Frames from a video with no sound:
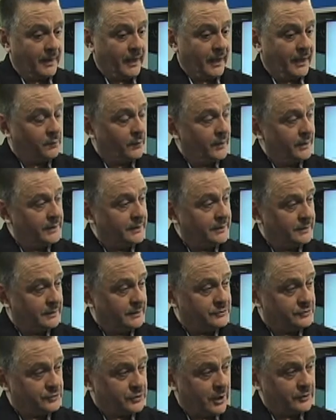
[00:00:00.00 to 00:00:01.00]
And when it
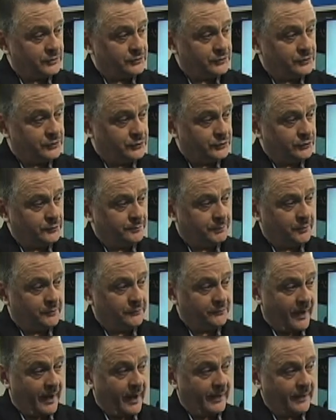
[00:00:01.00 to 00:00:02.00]
starts to
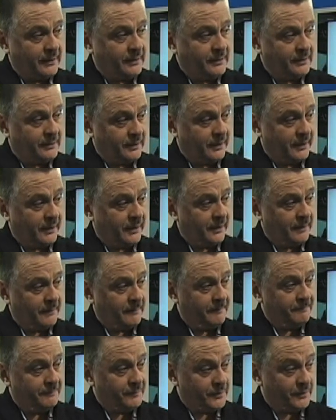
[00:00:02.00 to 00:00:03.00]
provide
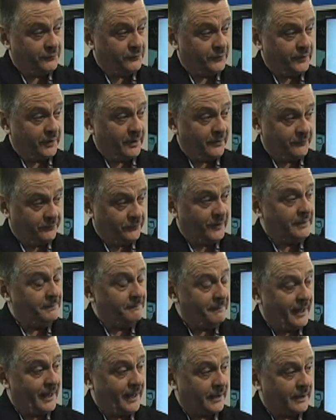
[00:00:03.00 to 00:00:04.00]
the
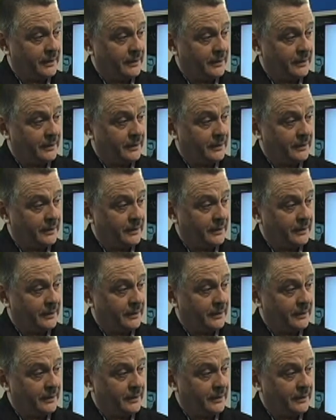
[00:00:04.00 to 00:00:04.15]
feedback